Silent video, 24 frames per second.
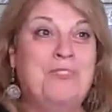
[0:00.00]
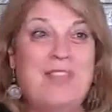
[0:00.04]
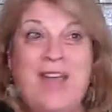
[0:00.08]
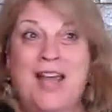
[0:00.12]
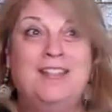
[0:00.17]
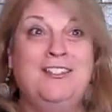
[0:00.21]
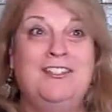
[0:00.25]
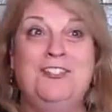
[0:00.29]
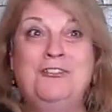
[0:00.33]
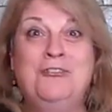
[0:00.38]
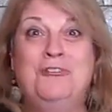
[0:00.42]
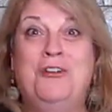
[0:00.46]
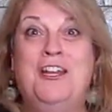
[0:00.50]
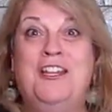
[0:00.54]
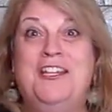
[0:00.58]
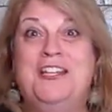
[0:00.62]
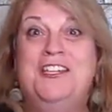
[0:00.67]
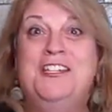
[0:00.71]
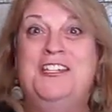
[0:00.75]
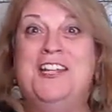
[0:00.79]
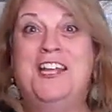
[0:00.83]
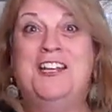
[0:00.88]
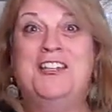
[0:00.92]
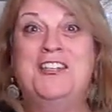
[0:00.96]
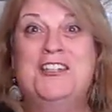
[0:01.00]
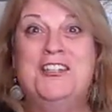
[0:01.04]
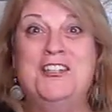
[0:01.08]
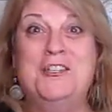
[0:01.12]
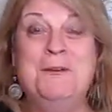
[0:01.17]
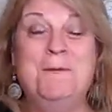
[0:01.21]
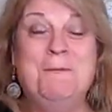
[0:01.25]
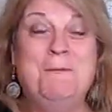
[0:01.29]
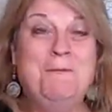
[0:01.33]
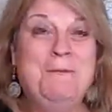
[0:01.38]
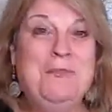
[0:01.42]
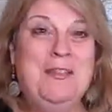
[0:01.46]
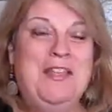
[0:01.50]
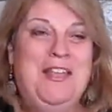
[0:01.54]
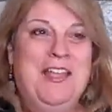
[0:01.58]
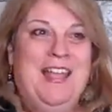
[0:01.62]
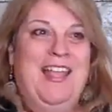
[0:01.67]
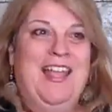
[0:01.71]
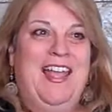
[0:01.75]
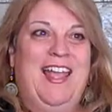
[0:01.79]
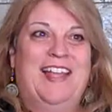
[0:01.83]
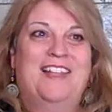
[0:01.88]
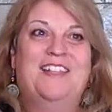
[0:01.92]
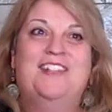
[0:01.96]
That's a great intention.
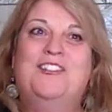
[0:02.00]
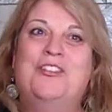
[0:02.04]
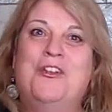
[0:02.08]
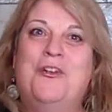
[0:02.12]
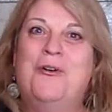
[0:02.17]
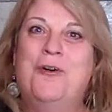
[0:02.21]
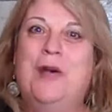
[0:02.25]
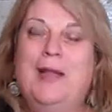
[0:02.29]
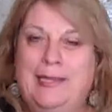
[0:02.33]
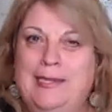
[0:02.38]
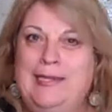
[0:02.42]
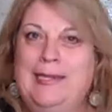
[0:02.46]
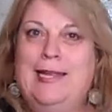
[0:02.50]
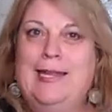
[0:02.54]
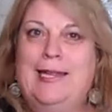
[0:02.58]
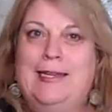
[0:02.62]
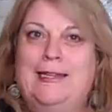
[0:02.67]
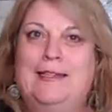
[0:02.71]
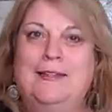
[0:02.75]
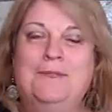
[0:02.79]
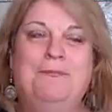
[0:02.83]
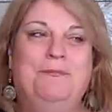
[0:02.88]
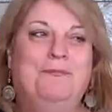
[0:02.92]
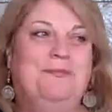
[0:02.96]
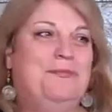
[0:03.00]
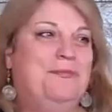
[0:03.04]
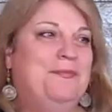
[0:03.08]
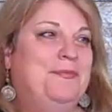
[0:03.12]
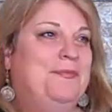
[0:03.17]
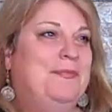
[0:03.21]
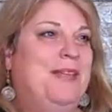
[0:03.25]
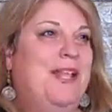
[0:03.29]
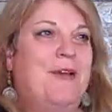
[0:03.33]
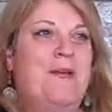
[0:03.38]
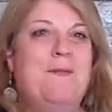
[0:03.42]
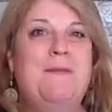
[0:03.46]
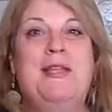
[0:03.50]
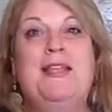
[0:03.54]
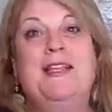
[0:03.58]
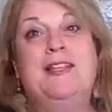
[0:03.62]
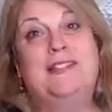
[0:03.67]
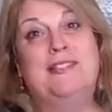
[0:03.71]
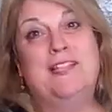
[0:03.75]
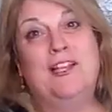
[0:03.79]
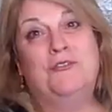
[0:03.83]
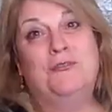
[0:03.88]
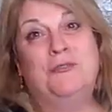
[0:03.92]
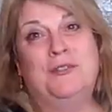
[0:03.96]
And so I did. Now, I make
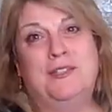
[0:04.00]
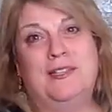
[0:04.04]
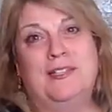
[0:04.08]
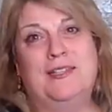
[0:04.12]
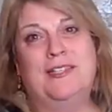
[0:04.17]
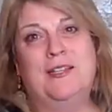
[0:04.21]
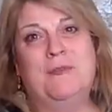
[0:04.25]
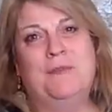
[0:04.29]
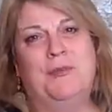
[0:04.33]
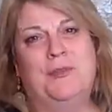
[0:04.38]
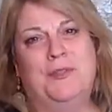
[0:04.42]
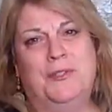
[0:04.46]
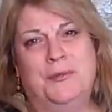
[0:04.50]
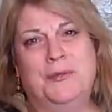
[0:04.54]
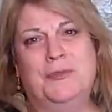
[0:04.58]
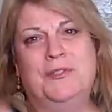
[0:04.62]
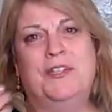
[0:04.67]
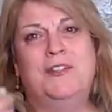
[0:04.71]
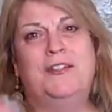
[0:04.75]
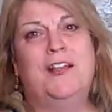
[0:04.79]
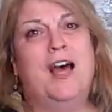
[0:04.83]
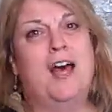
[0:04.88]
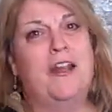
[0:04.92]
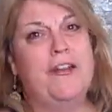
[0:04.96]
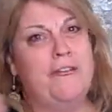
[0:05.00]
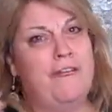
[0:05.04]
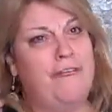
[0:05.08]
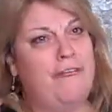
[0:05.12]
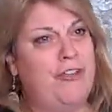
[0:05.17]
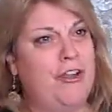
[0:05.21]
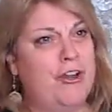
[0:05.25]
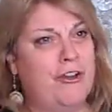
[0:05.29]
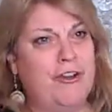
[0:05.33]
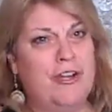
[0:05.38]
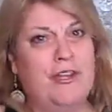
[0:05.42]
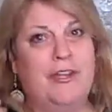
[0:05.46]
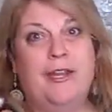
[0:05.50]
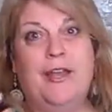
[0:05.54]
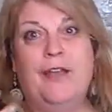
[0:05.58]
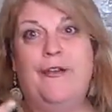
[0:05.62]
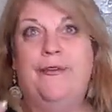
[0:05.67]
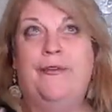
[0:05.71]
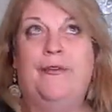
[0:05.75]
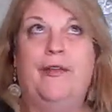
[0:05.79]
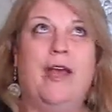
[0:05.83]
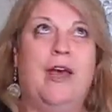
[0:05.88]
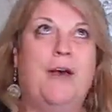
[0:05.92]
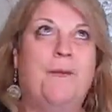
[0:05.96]
it sound really simple. There was a lot of fear and
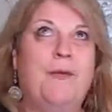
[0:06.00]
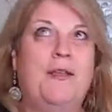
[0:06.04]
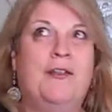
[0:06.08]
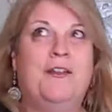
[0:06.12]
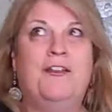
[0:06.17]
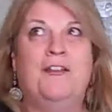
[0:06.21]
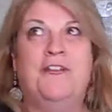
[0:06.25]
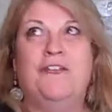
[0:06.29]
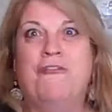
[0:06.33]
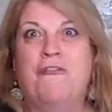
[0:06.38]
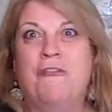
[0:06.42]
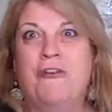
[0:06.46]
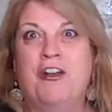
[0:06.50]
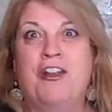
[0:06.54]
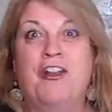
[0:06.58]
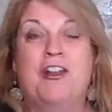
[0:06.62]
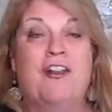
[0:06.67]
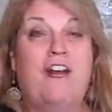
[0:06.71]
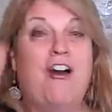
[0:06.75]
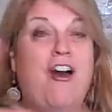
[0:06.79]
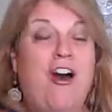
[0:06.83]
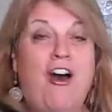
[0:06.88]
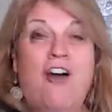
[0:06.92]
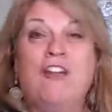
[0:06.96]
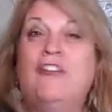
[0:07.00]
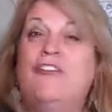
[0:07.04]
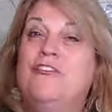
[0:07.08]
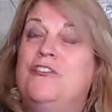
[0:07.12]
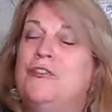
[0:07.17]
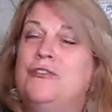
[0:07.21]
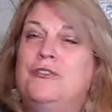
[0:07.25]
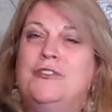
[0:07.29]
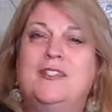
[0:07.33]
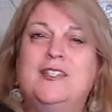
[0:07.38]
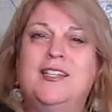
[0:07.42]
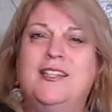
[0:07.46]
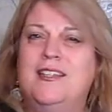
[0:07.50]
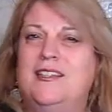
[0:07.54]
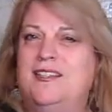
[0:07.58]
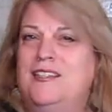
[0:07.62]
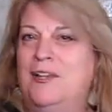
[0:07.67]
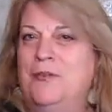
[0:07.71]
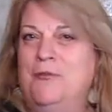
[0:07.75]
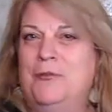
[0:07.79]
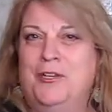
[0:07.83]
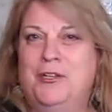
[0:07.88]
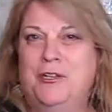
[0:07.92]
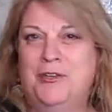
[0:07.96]
doubt and how am I going to afford it and all of those
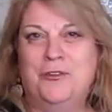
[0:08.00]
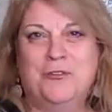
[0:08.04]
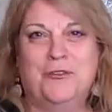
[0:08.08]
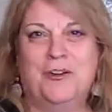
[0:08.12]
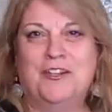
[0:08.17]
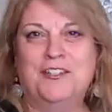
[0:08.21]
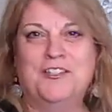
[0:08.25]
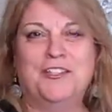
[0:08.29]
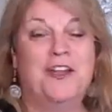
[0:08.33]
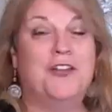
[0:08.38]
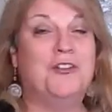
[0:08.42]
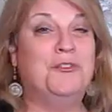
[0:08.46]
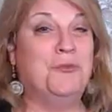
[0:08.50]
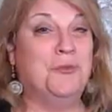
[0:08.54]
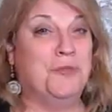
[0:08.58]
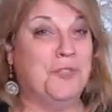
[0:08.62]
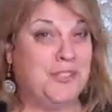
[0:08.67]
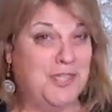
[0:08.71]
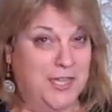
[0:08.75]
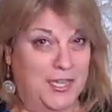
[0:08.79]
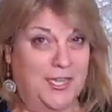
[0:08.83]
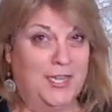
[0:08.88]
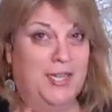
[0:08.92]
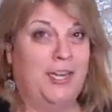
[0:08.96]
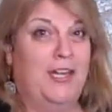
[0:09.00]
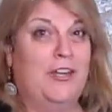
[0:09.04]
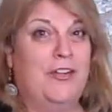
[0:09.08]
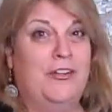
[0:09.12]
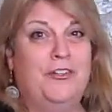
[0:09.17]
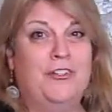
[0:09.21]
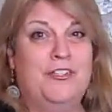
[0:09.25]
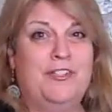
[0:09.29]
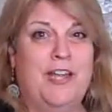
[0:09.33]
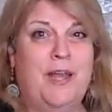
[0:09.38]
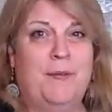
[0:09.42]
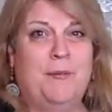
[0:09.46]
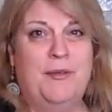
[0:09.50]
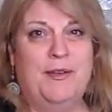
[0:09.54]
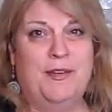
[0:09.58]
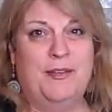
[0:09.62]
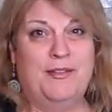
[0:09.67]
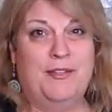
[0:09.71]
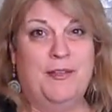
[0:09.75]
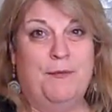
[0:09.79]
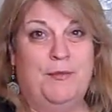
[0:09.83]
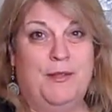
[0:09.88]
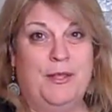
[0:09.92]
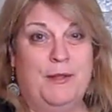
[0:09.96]
things that we do to ourselves when we're taking a new step
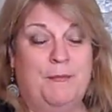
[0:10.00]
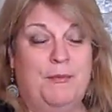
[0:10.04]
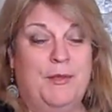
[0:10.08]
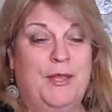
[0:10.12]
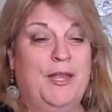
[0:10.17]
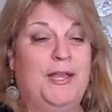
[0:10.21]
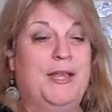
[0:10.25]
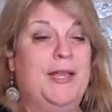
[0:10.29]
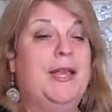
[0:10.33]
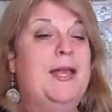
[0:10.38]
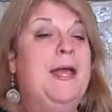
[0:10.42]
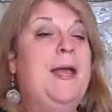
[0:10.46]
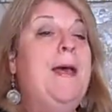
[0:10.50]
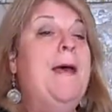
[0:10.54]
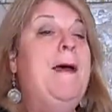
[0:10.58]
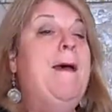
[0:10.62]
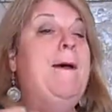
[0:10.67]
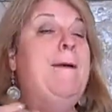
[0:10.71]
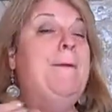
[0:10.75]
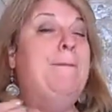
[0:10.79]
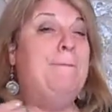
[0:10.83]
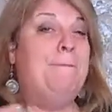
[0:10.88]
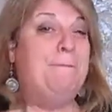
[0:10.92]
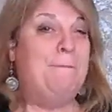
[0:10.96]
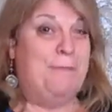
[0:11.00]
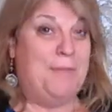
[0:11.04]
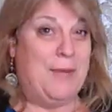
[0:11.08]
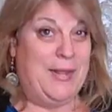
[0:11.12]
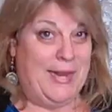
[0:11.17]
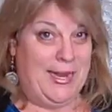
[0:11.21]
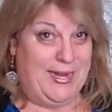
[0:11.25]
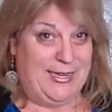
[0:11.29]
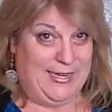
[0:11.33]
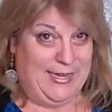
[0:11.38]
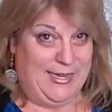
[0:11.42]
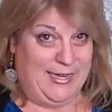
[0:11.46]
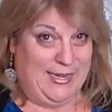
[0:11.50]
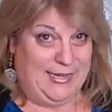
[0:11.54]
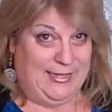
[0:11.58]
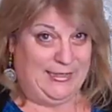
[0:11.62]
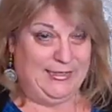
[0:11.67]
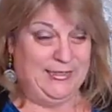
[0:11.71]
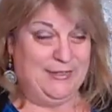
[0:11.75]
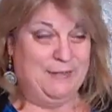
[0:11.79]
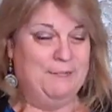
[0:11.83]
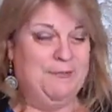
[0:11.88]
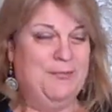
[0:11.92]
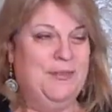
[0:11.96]
into something big, but I did
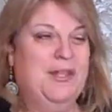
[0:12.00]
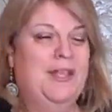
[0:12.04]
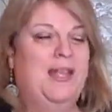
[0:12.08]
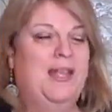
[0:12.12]
it.